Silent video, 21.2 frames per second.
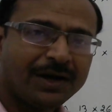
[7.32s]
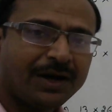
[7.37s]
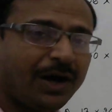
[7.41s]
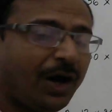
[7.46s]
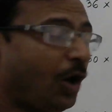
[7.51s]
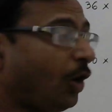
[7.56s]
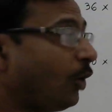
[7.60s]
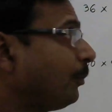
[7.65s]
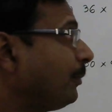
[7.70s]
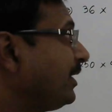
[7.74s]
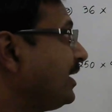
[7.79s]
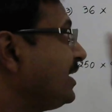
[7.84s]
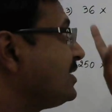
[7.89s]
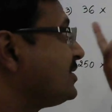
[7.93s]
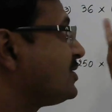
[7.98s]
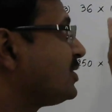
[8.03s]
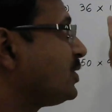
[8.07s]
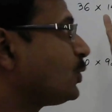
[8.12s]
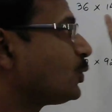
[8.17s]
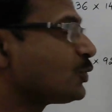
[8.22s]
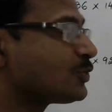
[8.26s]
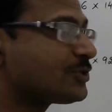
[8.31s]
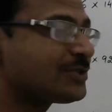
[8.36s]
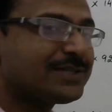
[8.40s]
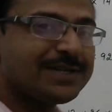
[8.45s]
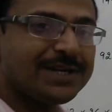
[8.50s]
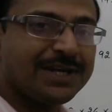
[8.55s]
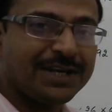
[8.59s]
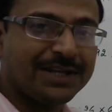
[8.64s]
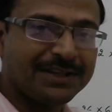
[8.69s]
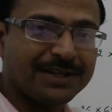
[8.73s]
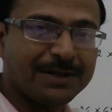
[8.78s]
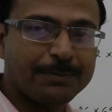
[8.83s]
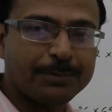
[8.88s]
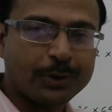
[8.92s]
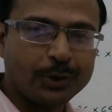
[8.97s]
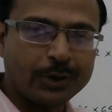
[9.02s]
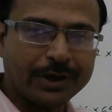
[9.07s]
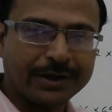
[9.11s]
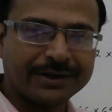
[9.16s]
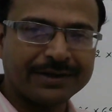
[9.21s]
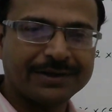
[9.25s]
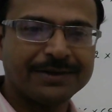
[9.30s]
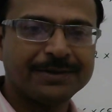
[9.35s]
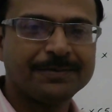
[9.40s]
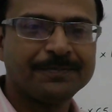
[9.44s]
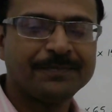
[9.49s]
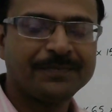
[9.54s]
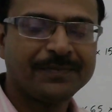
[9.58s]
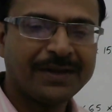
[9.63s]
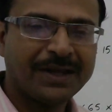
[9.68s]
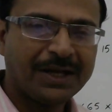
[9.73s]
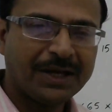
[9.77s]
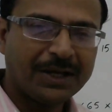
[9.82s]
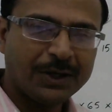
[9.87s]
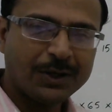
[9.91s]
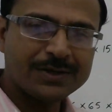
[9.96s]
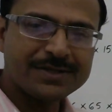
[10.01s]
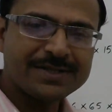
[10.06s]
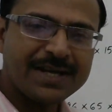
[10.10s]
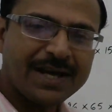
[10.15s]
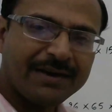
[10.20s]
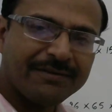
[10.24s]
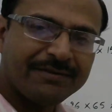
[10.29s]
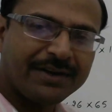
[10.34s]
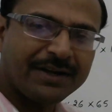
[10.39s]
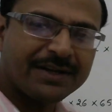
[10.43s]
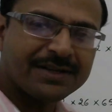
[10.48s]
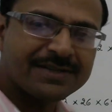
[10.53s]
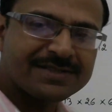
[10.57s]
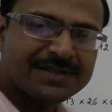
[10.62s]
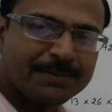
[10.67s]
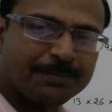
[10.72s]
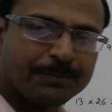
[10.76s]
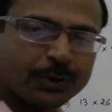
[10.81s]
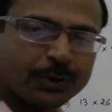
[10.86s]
how many zeros in the product. Now see, I have written some